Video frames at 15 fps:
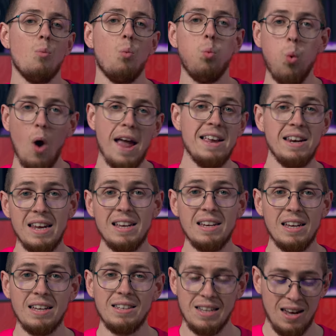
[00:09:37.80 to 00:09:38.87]
way
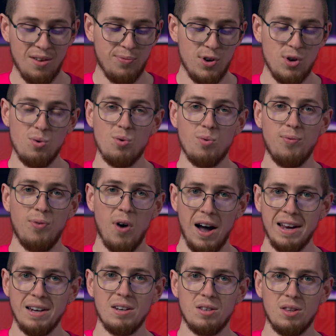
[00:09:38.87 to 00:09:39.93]
needed if you
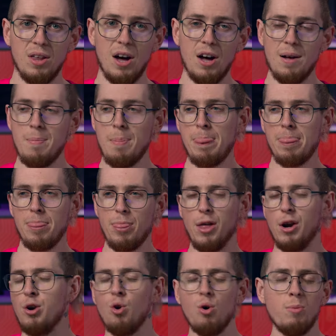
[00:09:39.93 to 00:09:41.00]
find that the
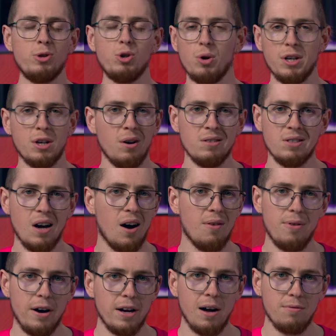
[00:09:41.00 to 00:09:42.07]
normal Joy-Cons aren't
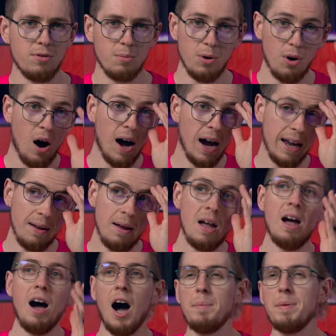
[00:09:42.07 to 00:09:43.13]
very comfortable.
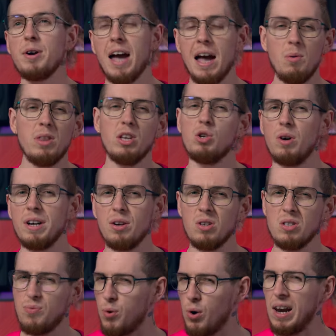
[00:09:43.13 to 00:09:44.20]
I'm okay with the
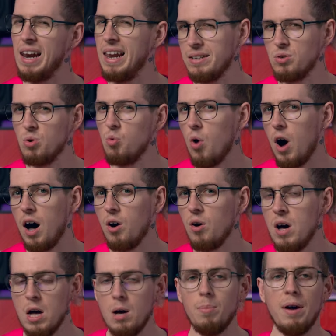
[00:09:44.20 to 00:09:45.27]
Joy-Cons for a little while,
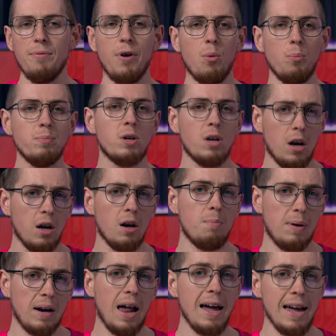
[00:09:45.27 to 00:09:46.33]
but if I'm gonna
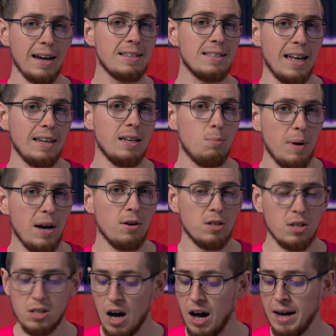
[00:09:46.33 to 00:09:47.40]
play extended periods
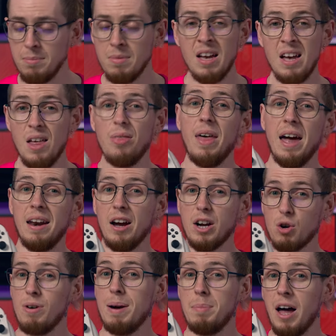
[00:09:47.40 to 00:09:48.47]
of time, then a
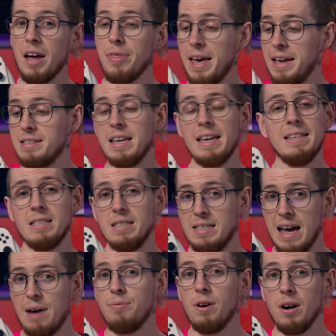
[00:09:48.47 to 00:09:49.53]
grip like this is
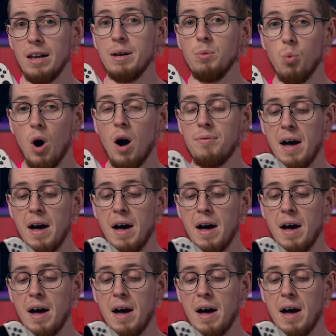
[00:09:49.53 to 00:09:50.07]
definitely worth